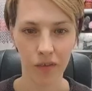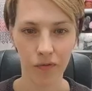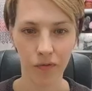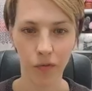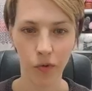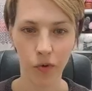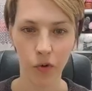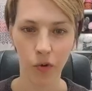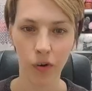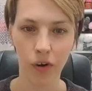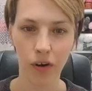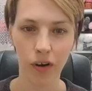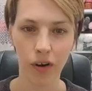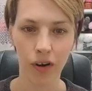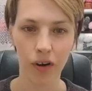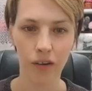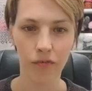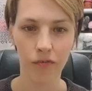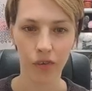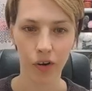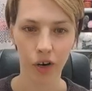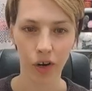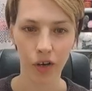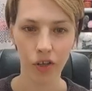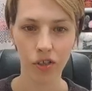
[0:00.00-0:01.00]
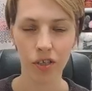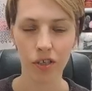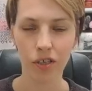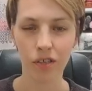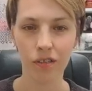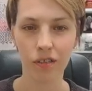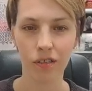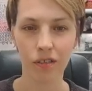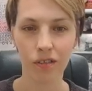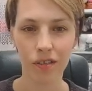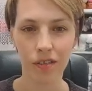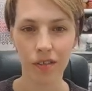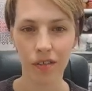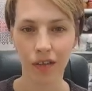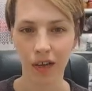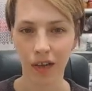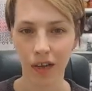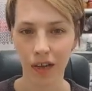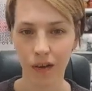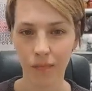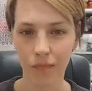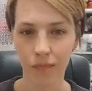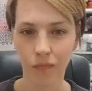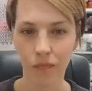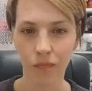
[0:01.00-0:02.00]
4 versions,
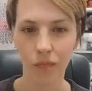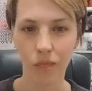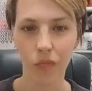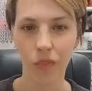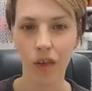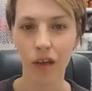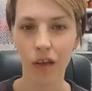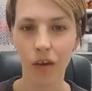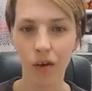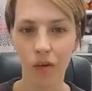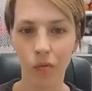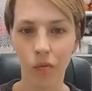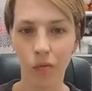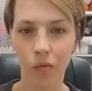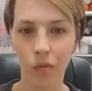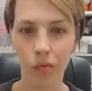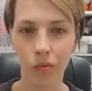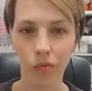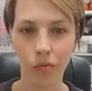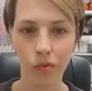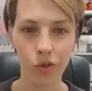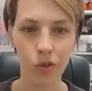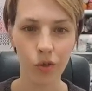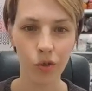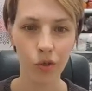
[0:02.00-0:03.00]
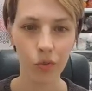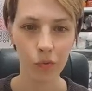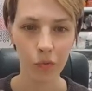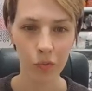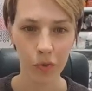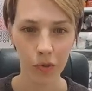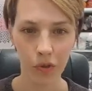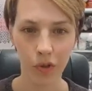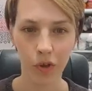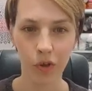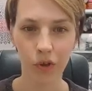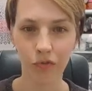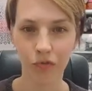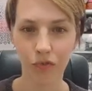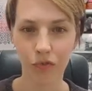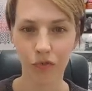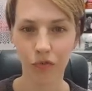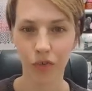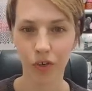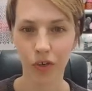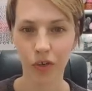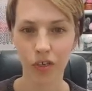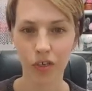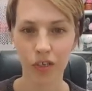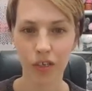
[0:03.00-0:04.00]
2 pullover
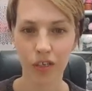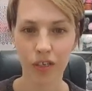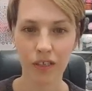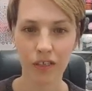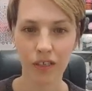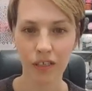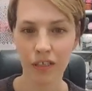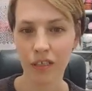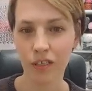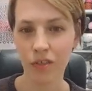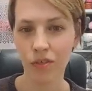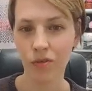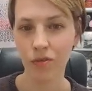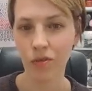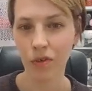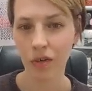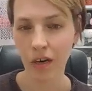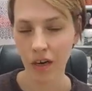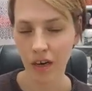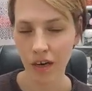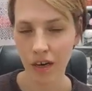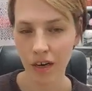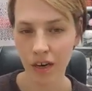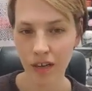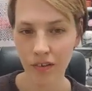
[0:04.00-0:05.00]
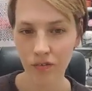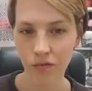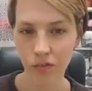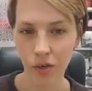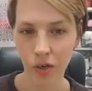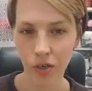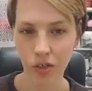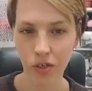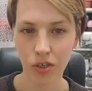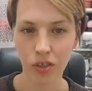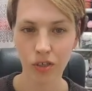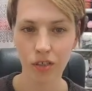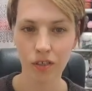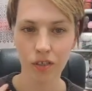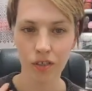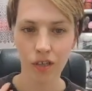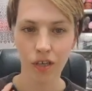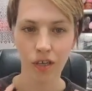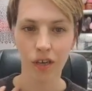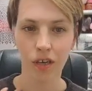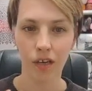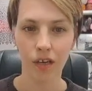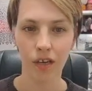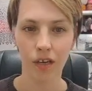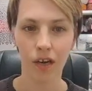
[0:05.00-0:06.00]
versions and 2 cardigan versions,
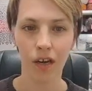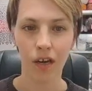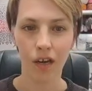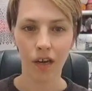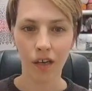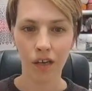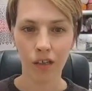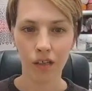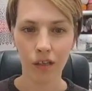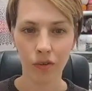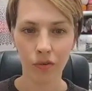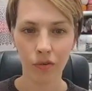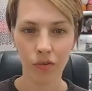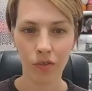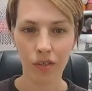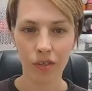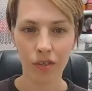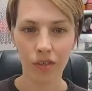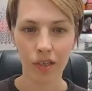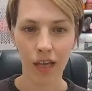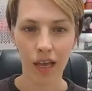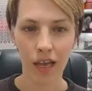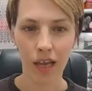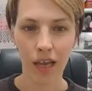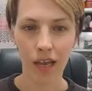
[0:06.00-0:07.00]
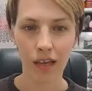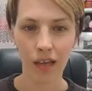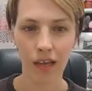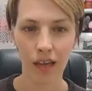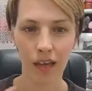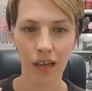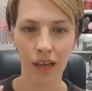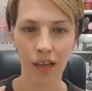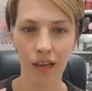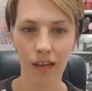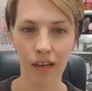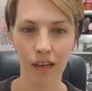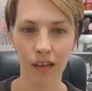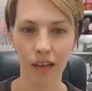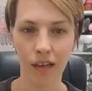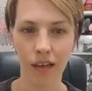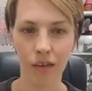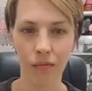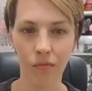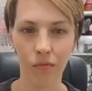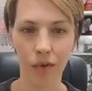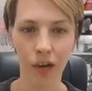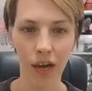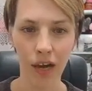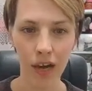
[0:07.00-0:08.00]
a close neck and a
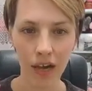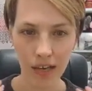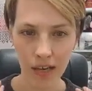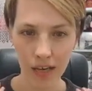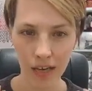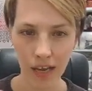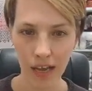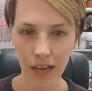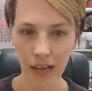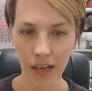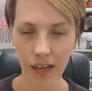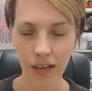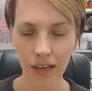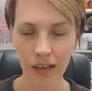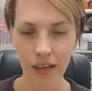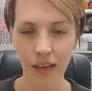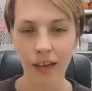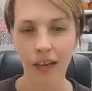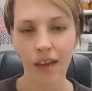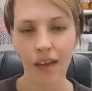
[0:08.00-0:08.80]
wide neck.